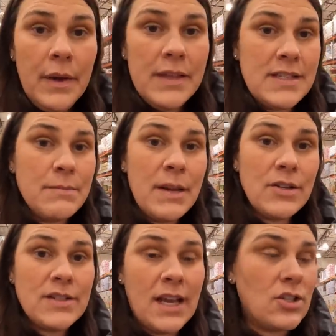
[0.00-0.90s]
Well, this
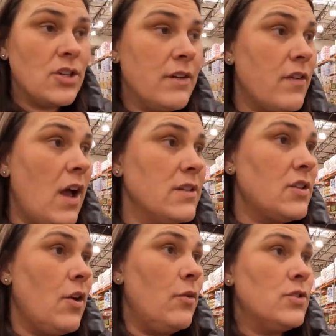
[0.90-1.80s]
middle section of
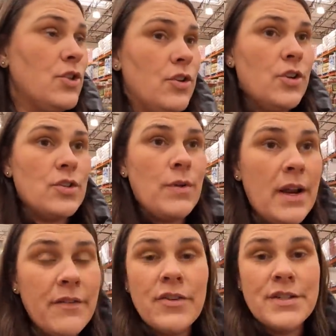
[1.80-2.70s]
Costco sure looks
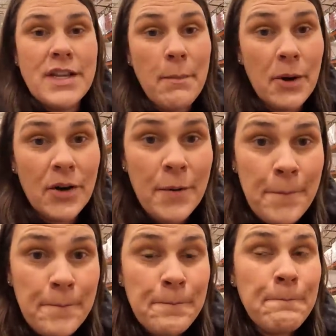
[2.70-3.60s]
ready for summer
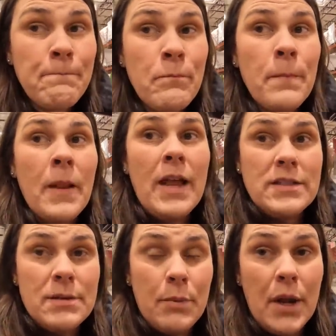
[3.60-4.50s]

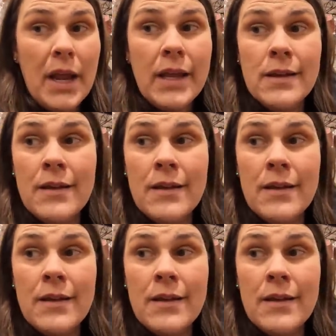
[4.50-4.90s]
and spring.